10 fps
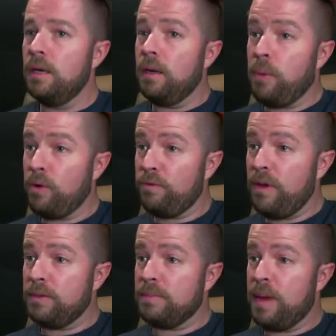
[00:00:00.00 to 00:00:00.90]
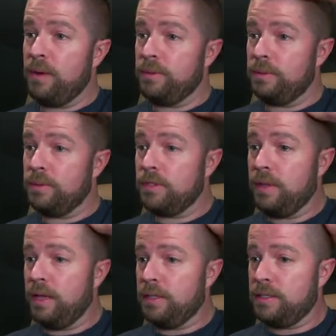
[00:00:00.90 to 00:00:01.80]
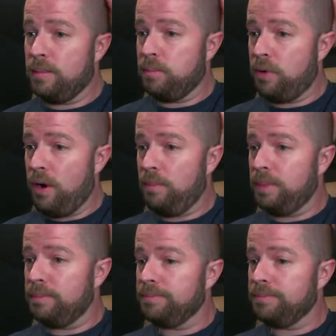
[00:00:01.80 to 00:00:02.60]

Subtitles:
Opponent found his mountain, so that's a problem.